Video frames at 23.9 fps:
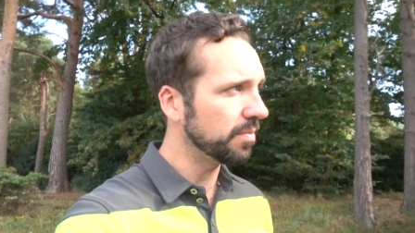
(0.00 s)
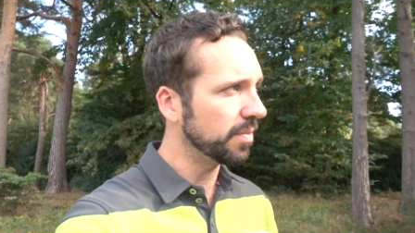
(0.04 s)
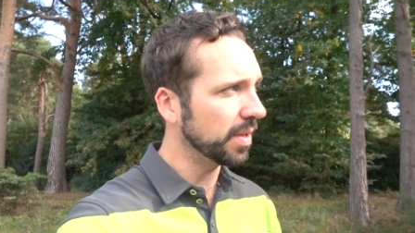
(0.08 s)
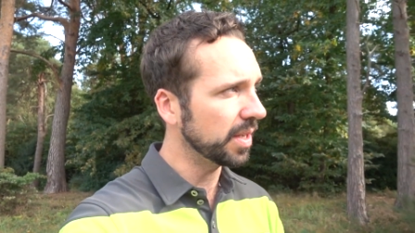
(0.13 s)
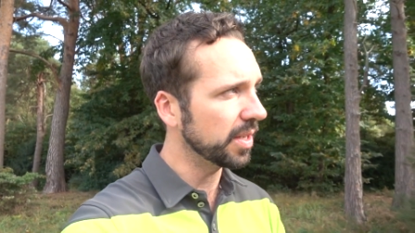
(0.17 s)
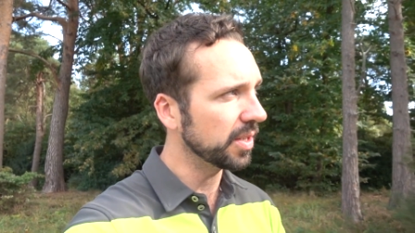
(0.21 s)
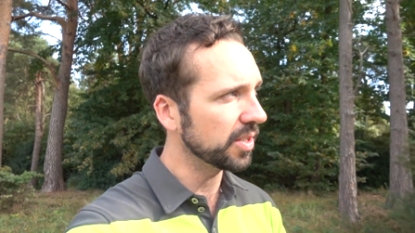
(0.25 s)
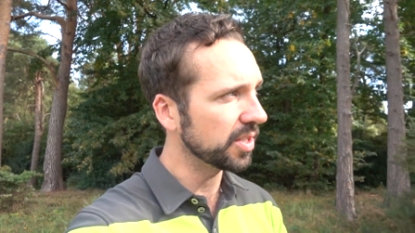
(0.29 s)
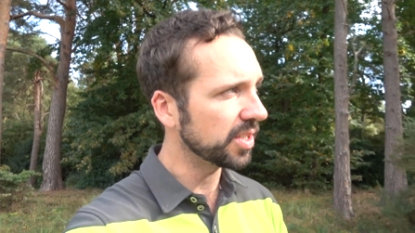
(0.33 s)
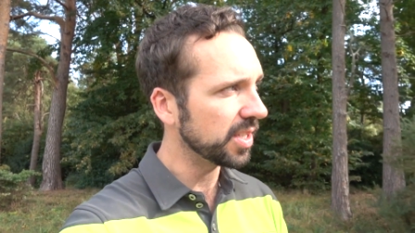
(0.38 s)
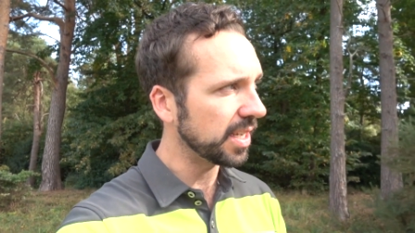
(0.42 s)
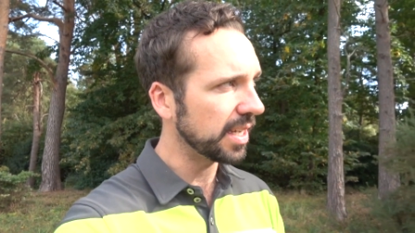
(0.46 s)

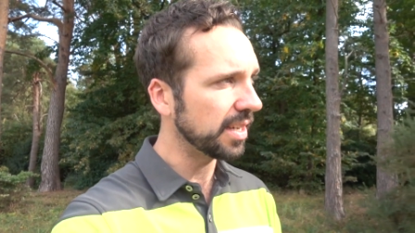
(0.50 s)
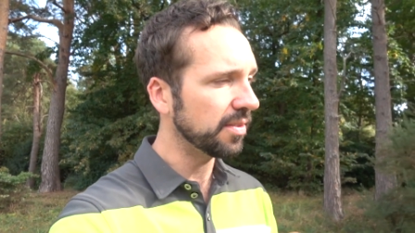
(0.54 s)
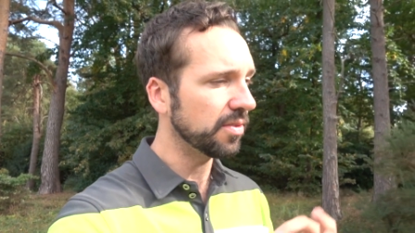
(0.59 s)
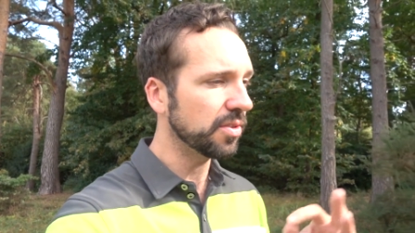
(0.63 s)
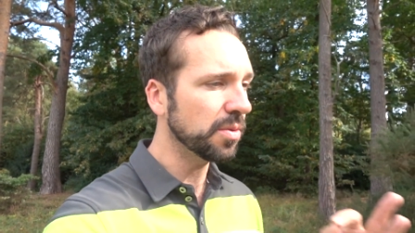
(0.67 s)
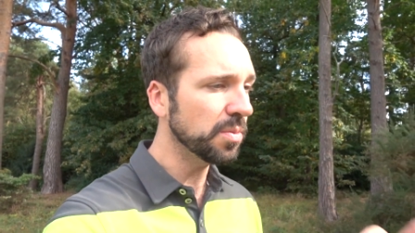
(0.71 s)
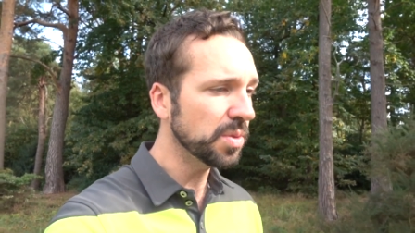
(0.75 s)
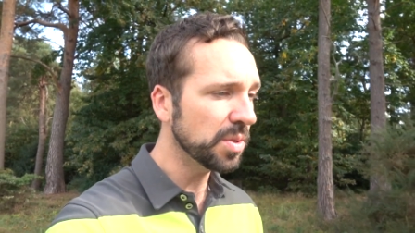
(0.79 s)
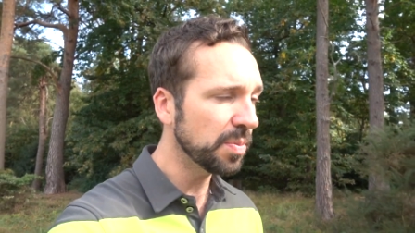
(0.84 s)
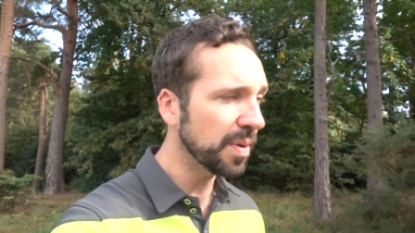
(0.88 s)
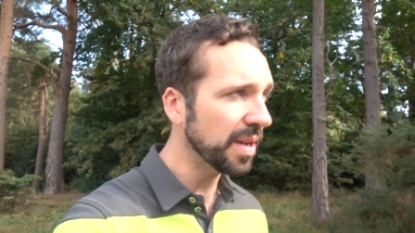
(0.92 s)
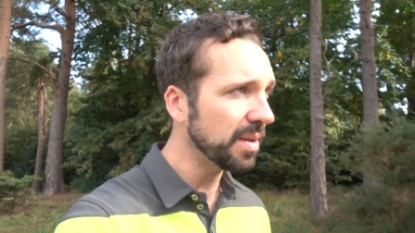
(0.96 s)
because I've
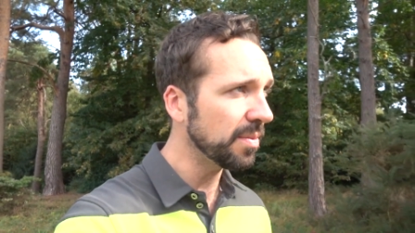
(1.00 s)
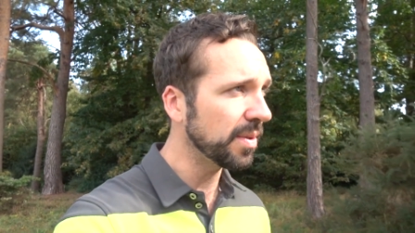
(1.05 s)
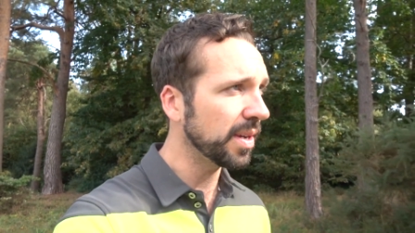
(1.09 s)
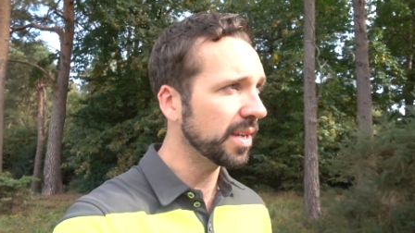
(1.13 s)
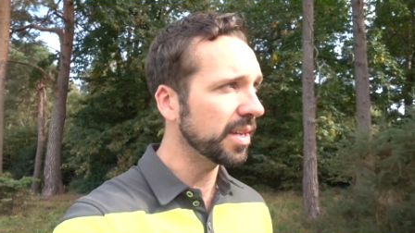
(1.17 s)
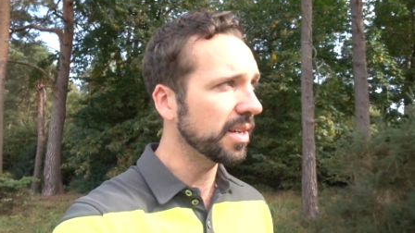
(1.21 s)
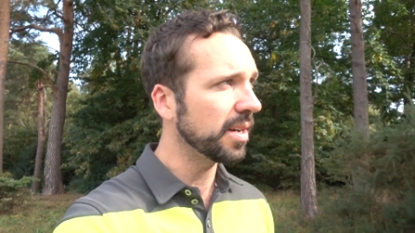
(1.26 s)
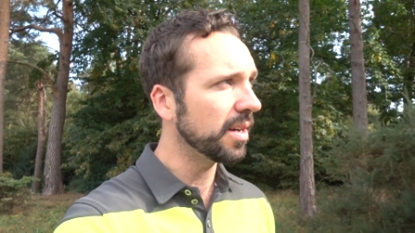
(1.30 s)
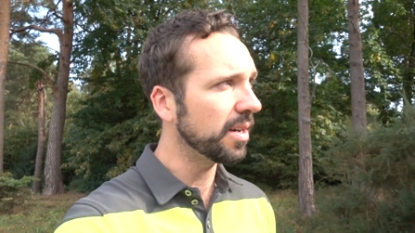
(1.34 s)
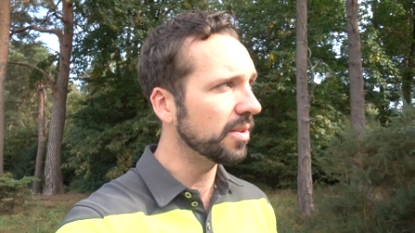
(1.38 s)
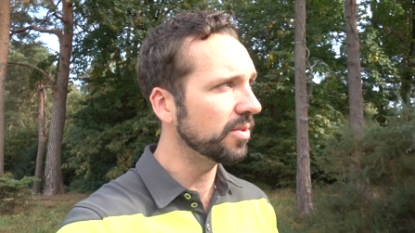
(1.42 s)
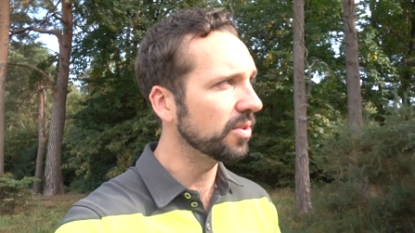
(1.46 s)
come to pick my
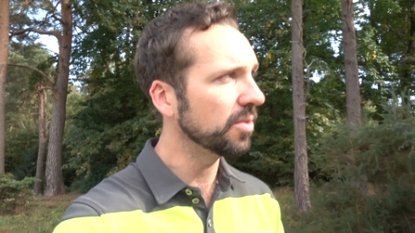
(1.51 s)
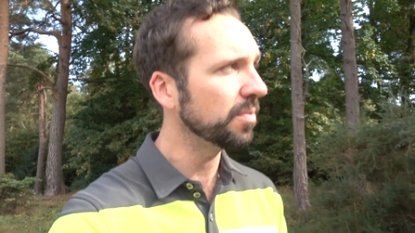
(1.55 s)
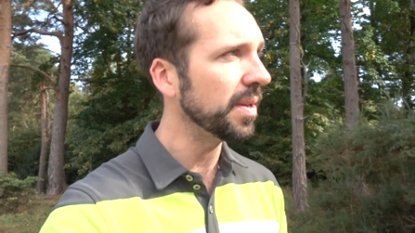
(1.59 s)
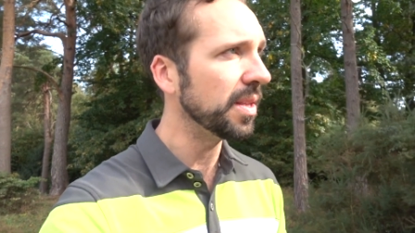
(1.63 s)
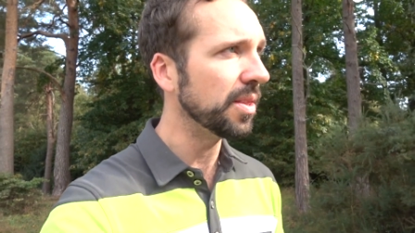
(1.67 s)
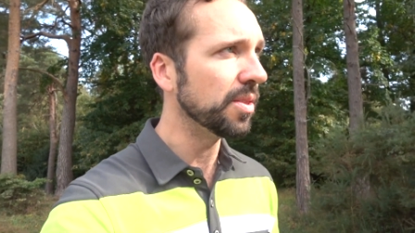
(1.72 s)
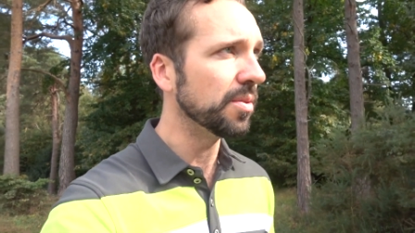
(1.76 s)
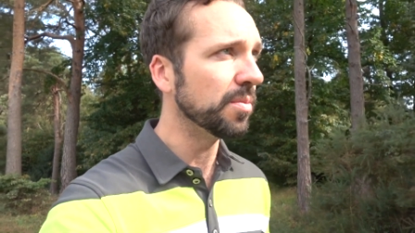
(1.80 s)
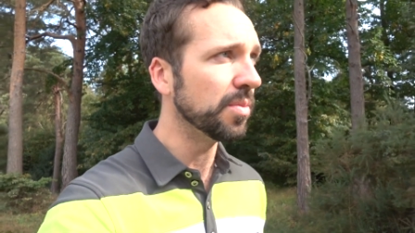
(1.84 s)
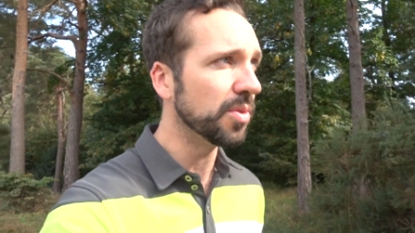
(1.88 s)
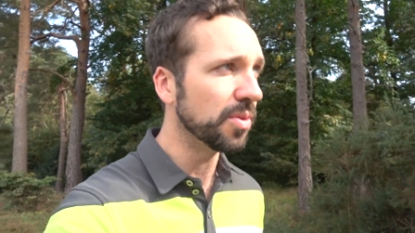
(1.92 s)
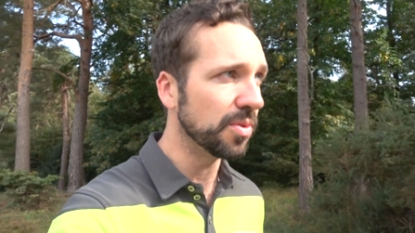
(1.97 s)
car up
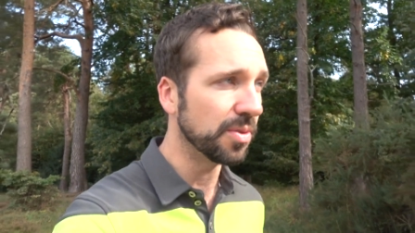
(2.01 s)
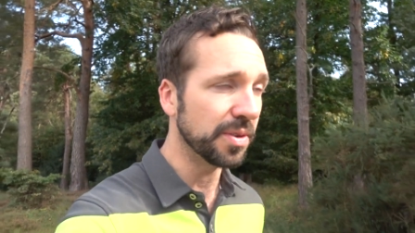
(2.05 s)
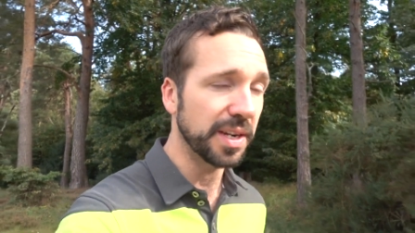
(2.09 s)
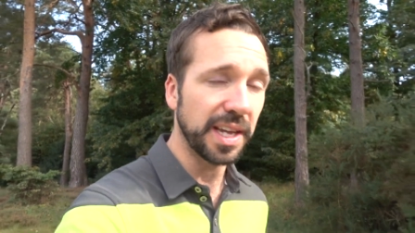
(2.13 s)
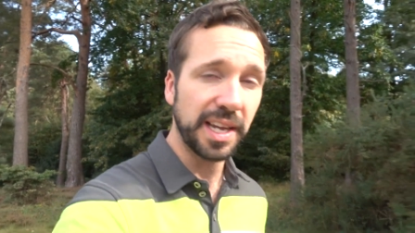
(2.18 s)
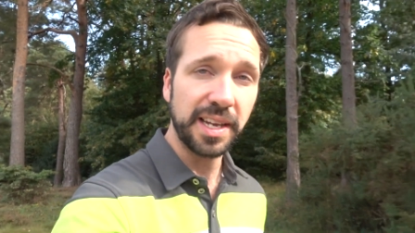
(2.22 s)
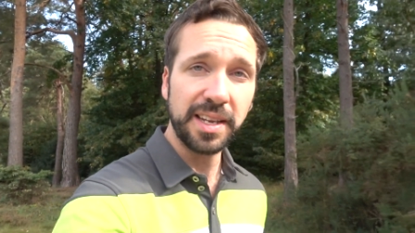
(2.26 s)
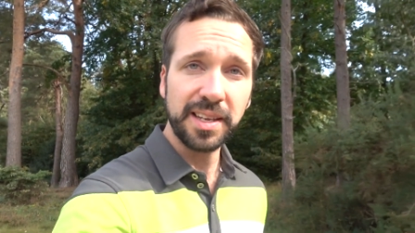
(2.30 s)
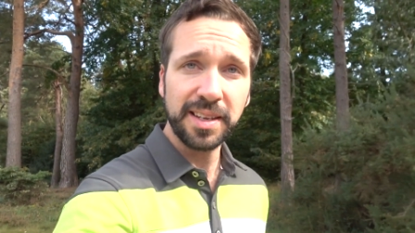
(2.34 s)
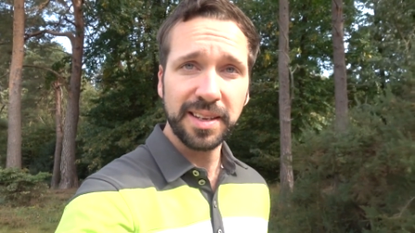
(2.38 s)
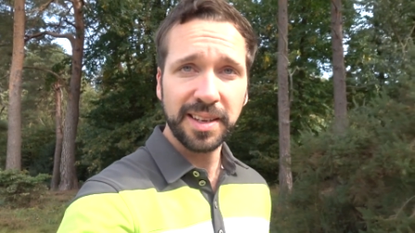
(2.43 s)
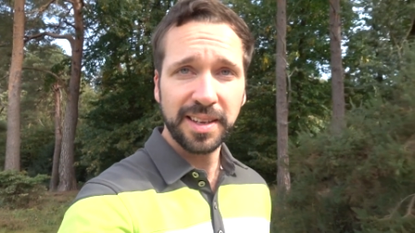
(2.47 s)
in the
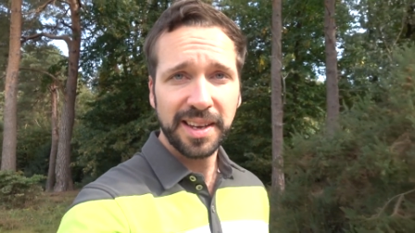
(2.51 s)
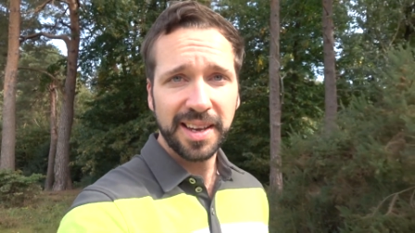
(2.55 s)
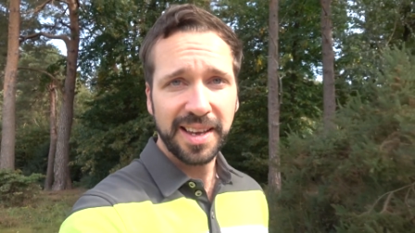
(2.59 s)
morning